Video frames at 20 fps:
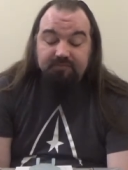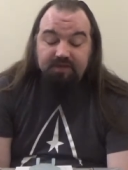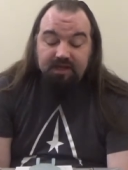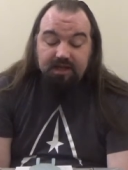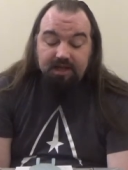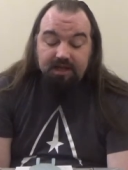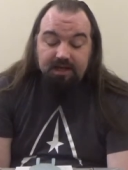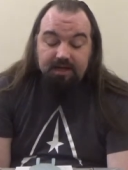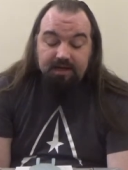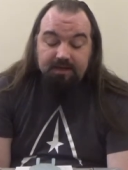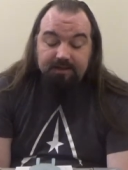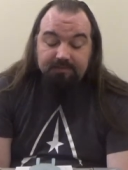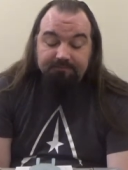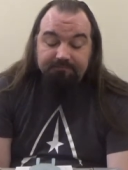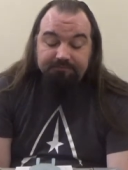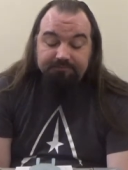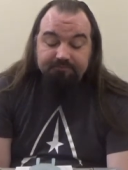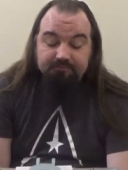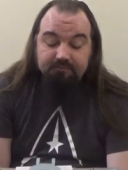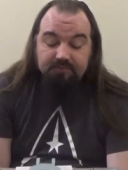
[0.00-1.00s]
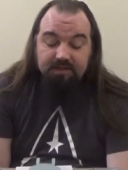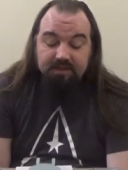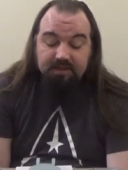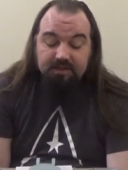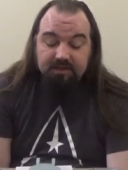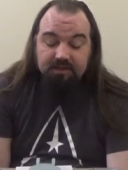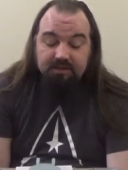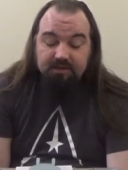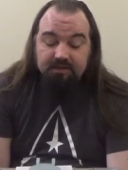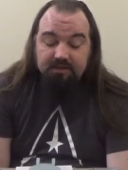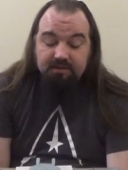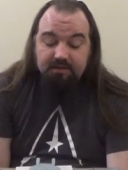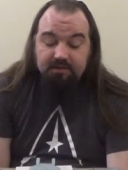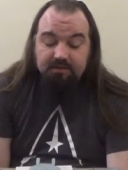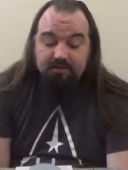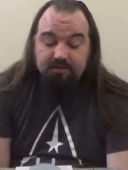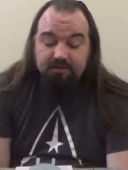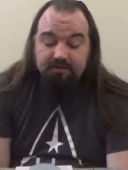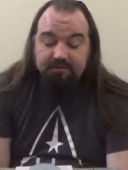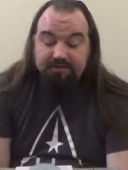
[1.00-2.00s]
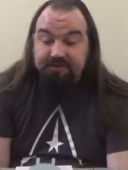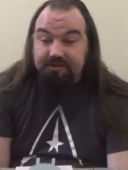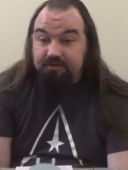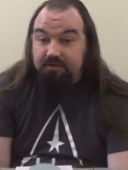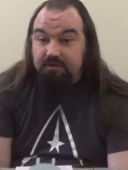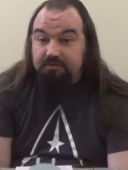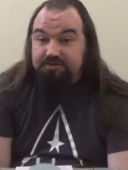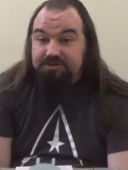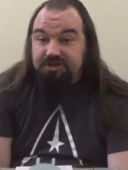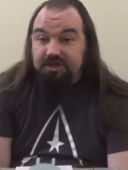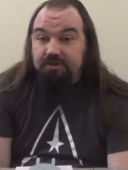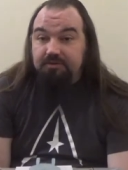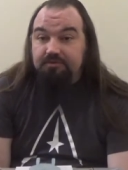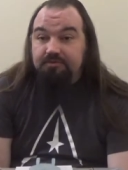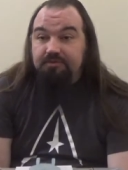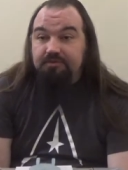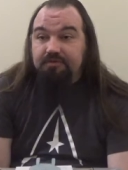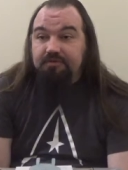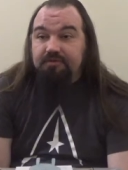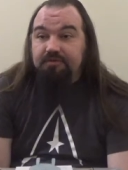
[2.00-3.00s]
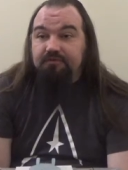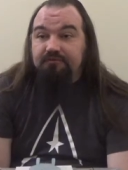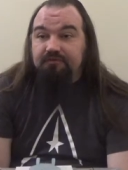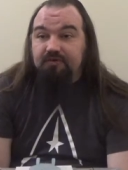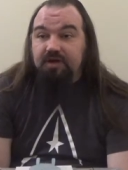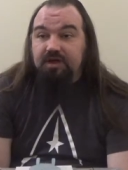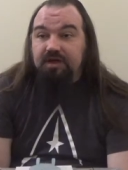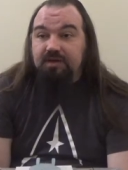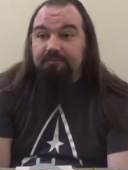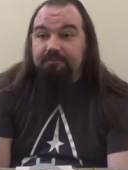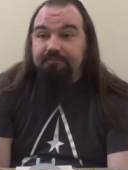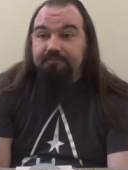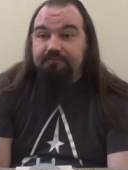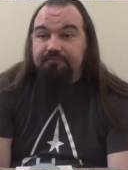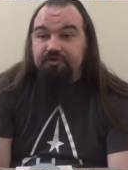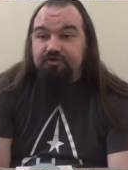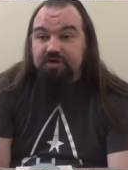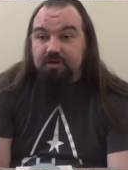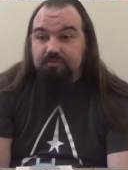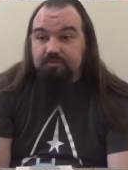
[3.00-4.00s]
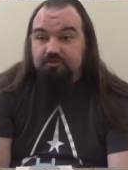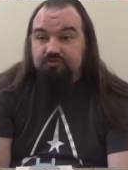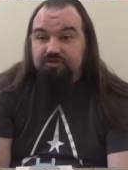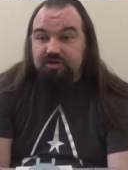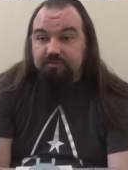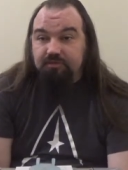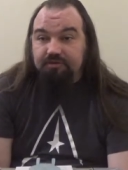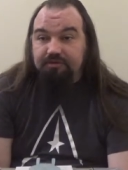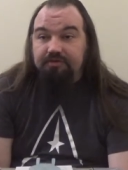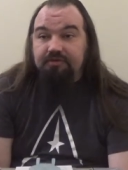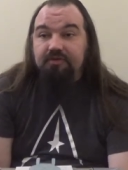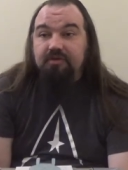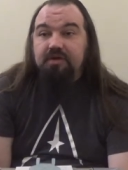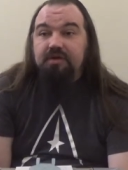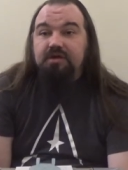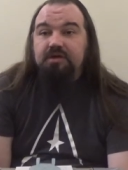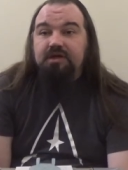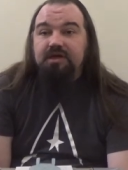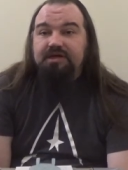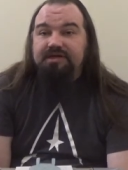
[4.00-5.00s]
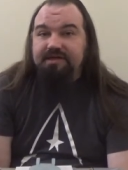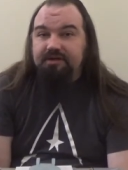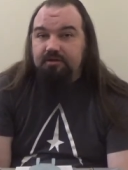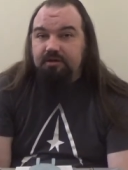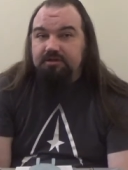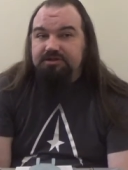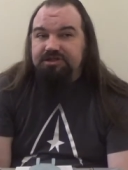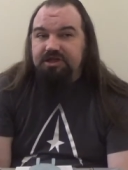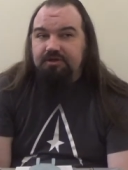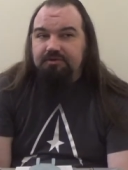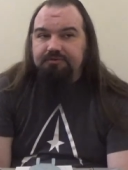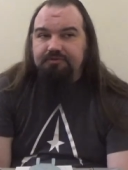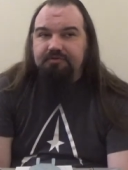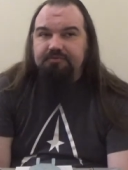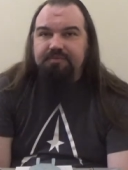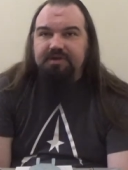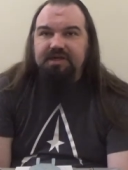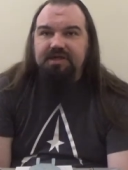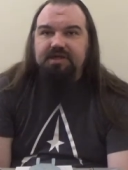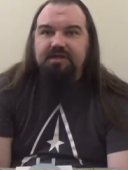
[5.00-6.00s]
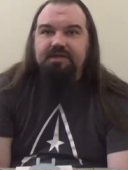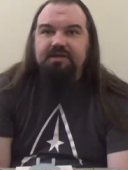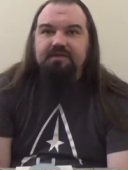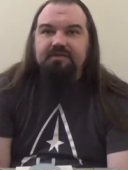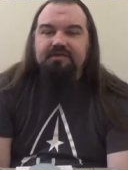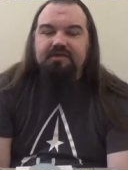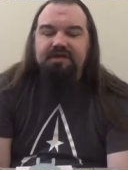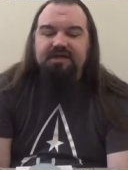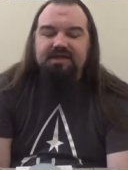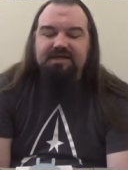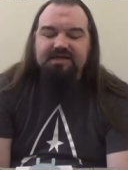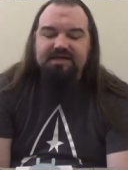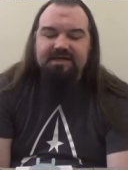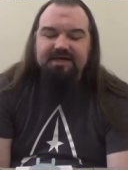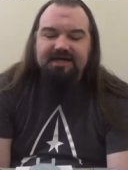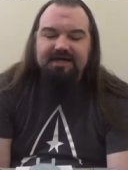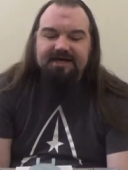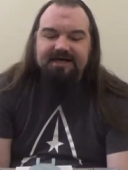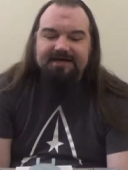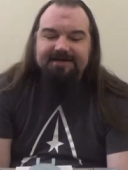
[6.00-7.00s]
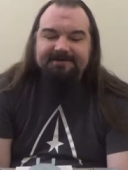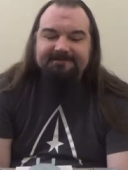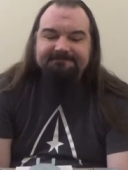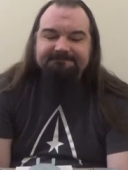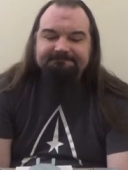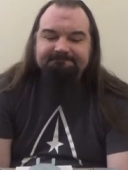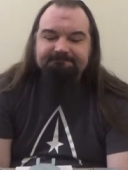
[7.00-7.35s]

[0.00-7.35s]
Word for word: um, Cyrano Jones from The Trouble with Tribbles. Cyrano Jones being the uh,